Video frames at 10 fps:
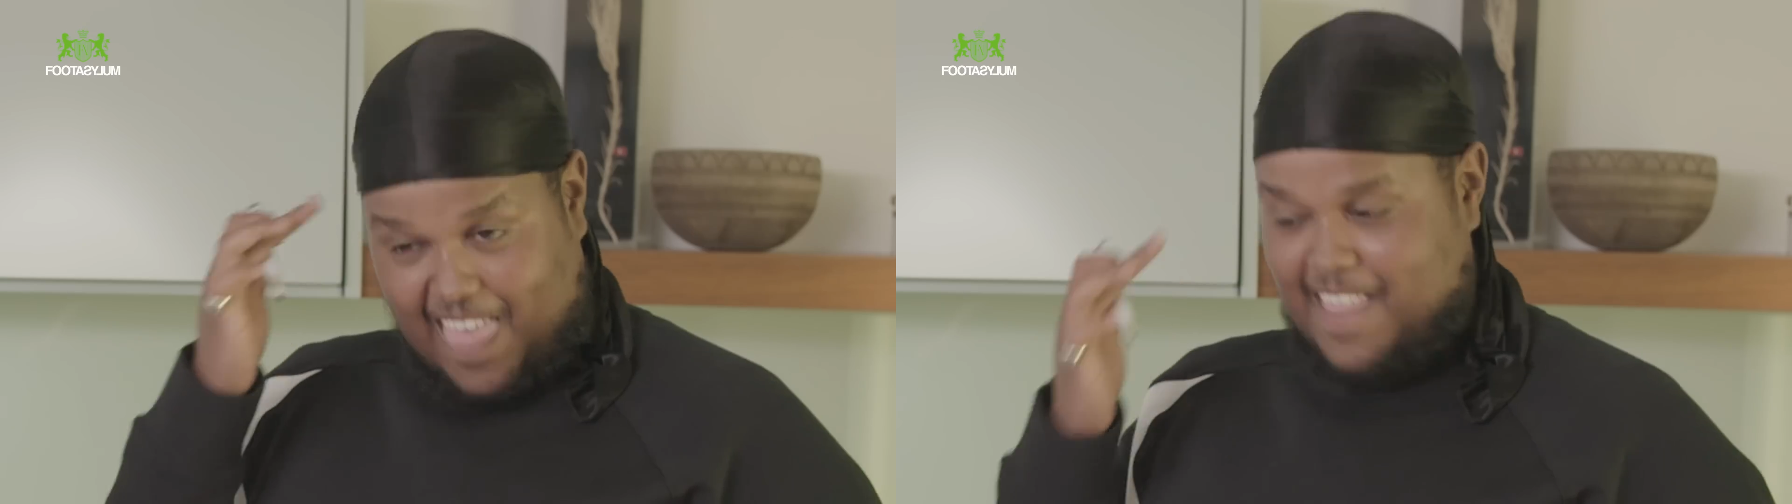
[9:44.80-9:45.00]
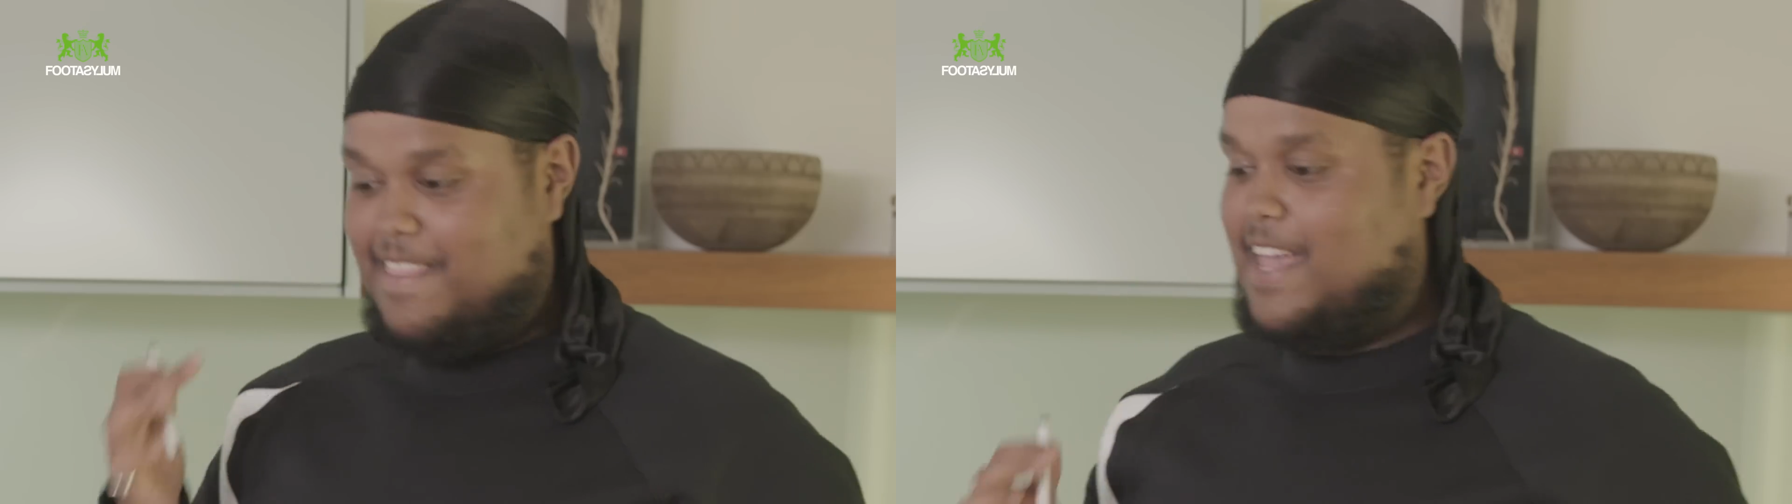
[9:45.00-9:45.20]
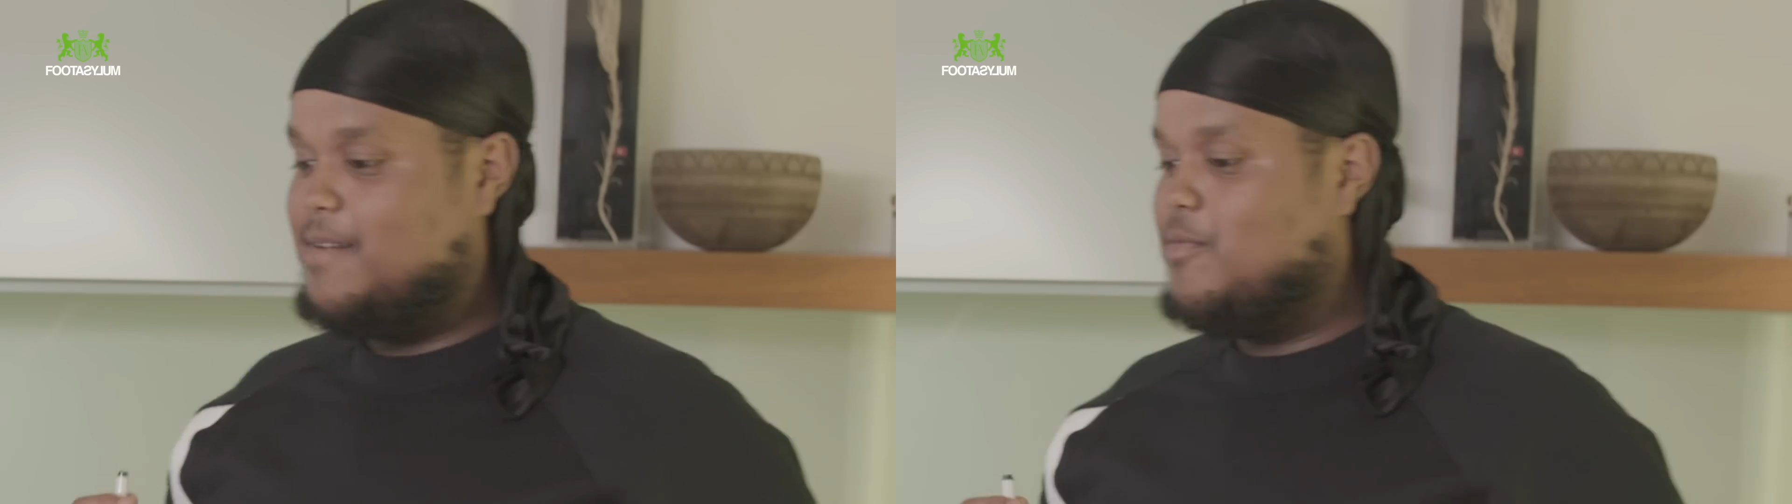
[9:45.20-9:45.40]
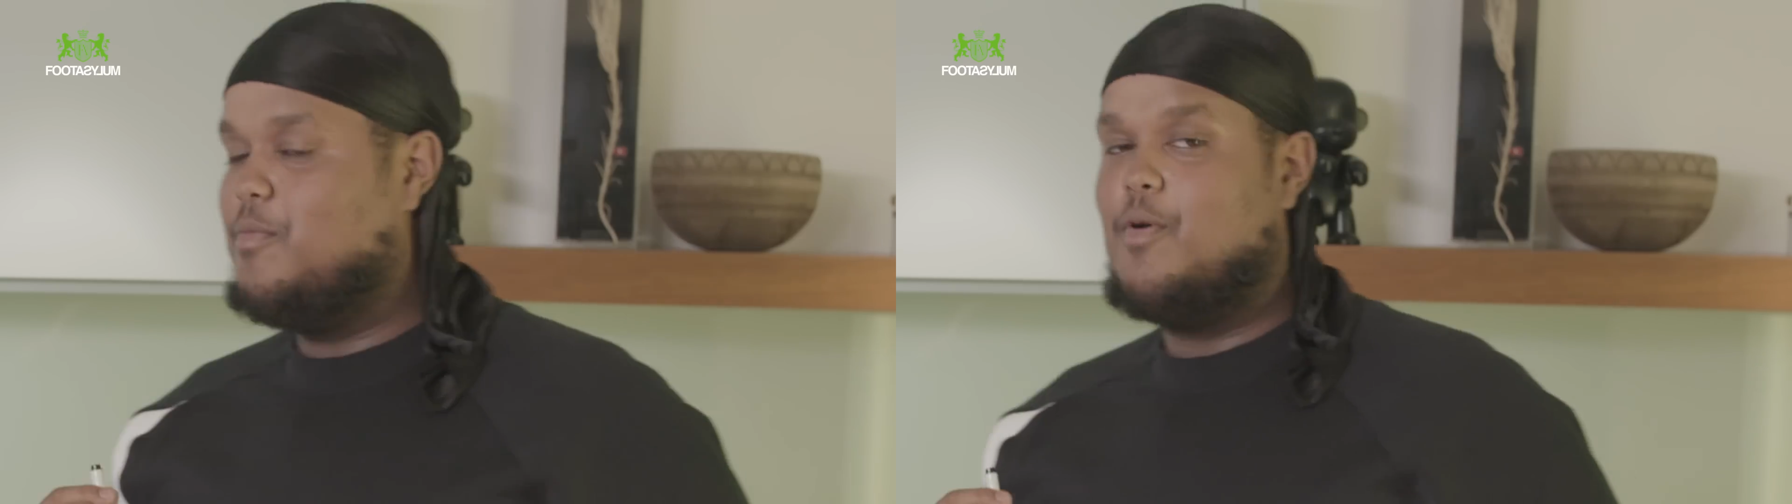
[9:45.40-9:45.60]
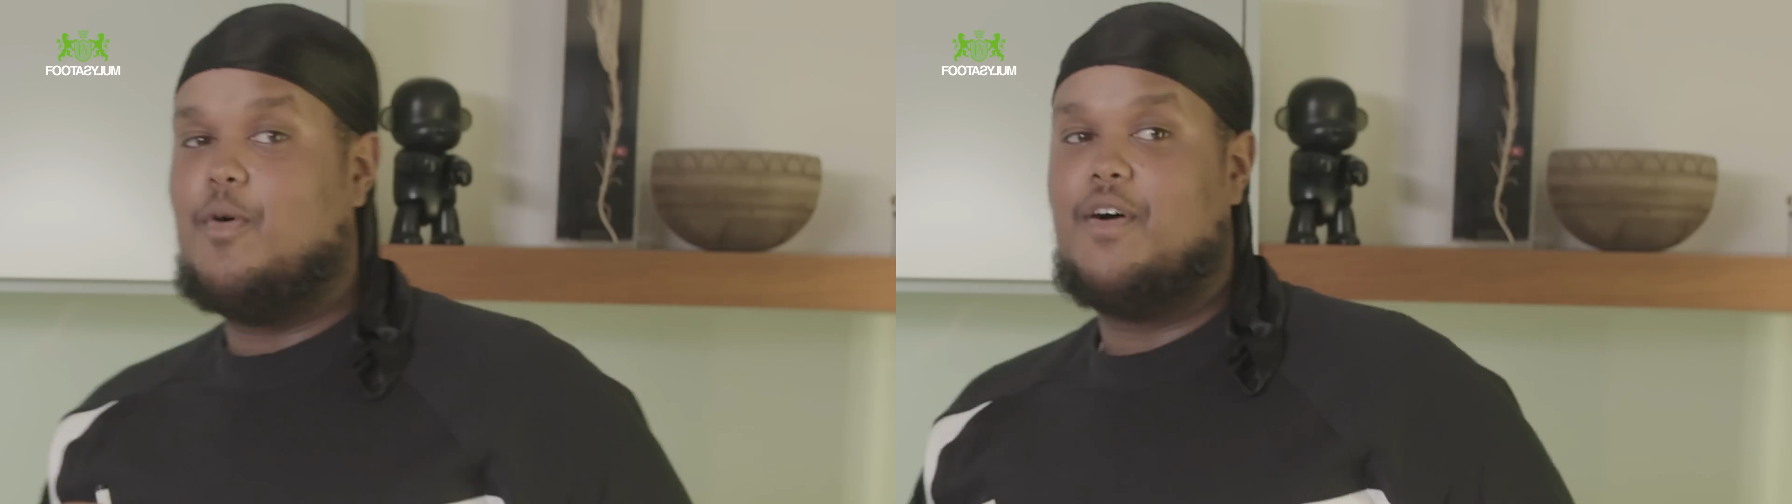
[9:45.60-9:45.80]
that'd be no, great. No,
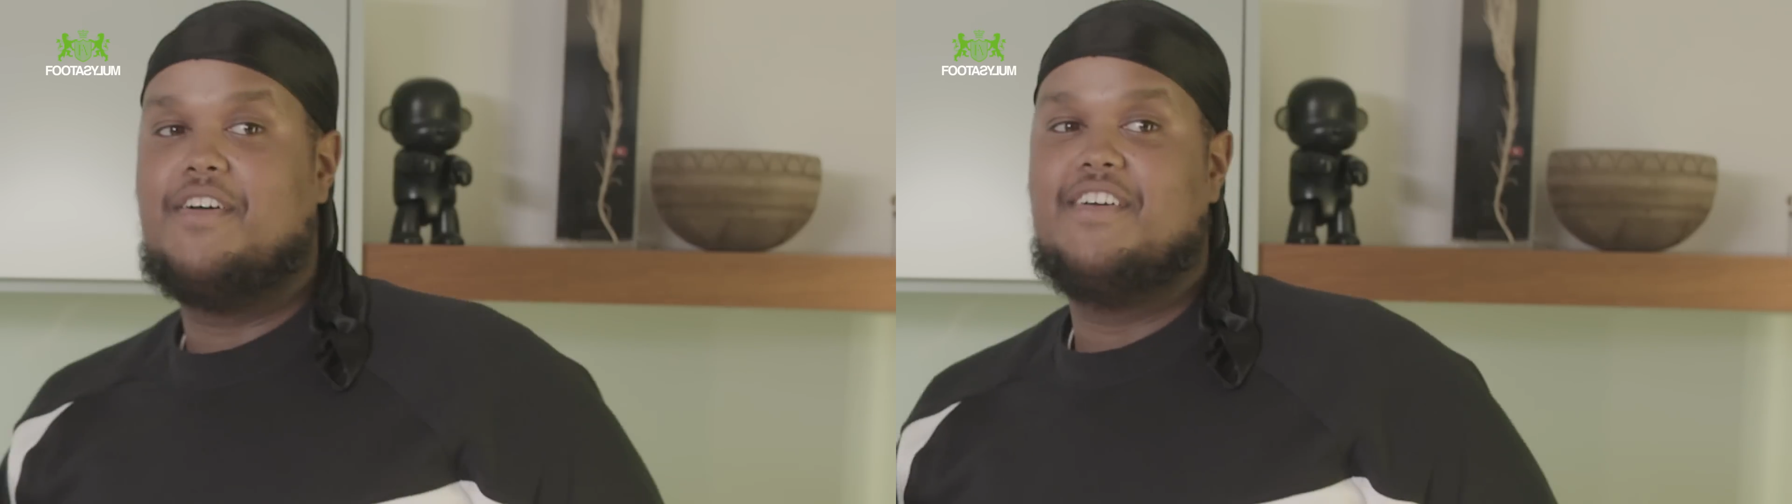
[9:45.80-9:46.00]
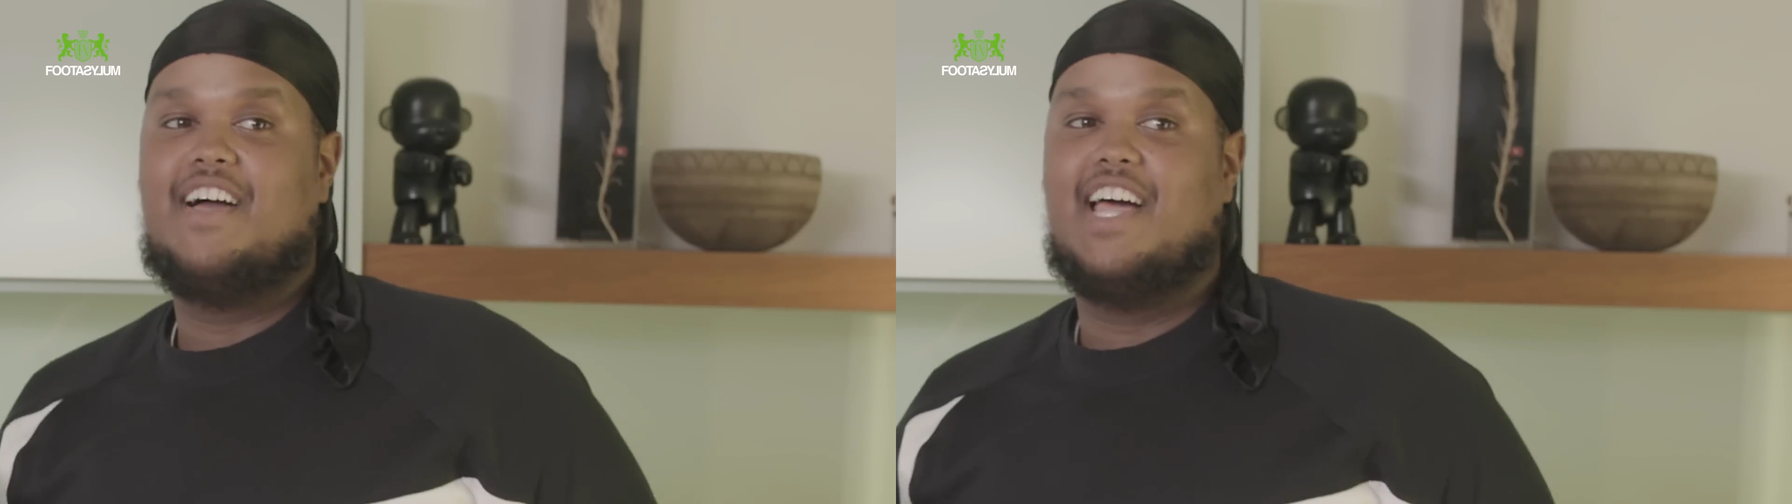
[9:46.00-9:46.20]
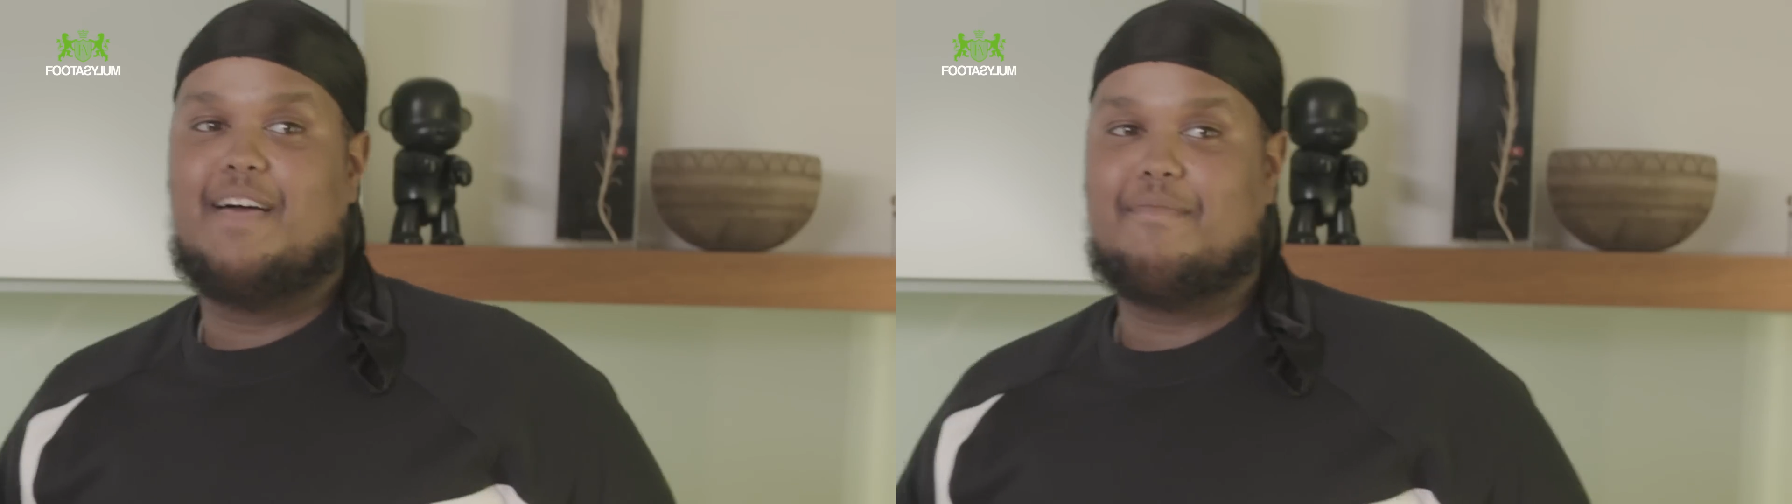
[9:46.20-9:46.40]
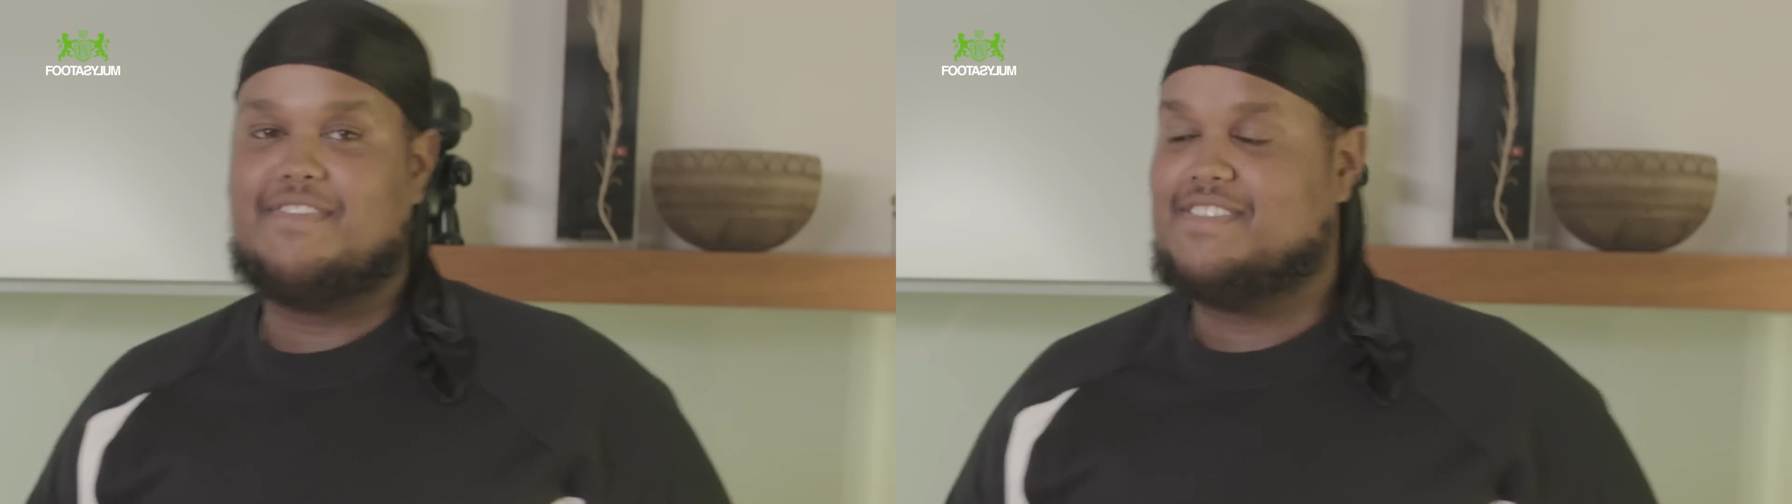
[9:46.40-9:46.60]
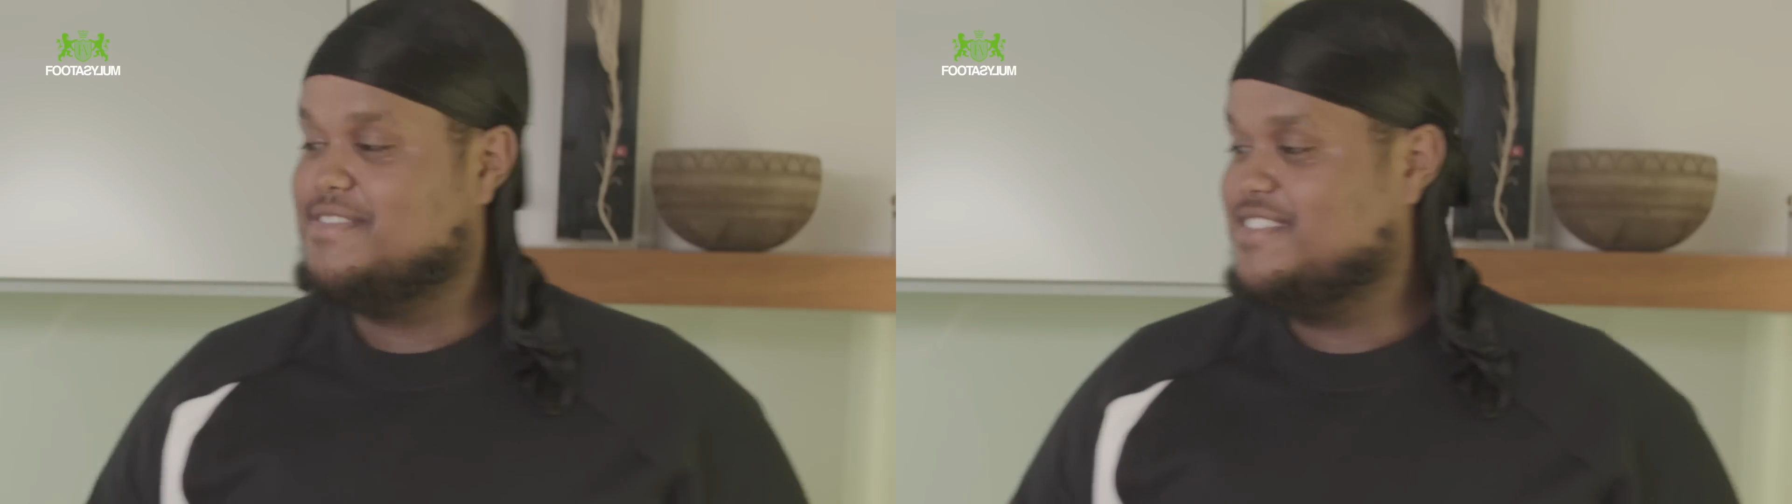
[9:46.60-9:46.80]
more, more. Like
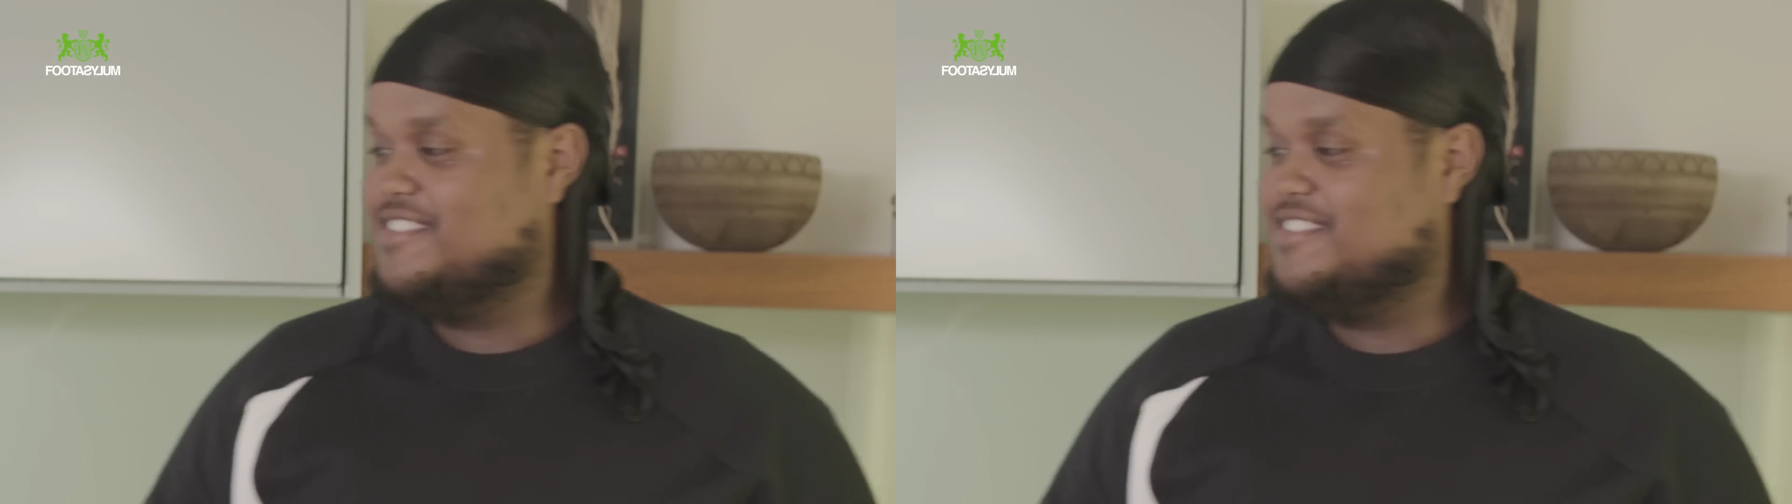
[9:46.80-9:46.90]
most.